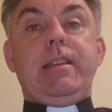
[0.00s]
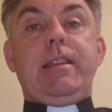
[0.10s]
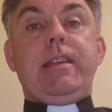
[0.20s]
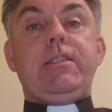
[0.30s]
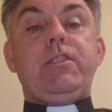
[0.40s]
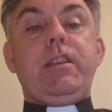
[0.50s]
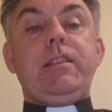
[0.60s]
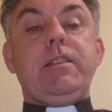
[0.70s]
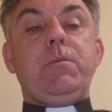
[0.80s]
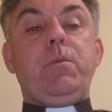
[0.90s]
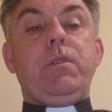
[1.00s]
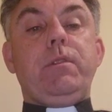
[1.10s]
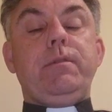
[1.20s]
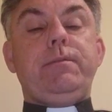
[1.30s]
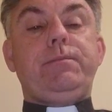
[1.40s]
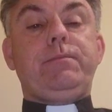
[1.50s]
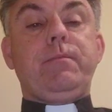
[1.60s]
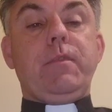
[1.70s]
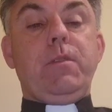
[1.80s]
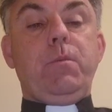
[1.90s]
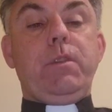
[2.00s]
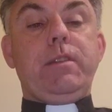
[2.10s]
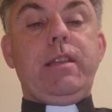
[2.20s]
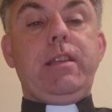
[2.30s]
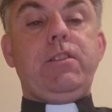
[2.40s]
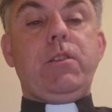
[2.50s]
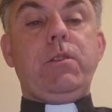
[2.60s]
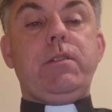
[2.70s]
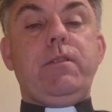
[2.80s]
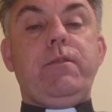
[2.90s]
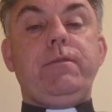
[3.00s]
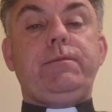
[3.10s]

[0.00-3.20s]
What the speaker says: Yes, Jesus will see Joseph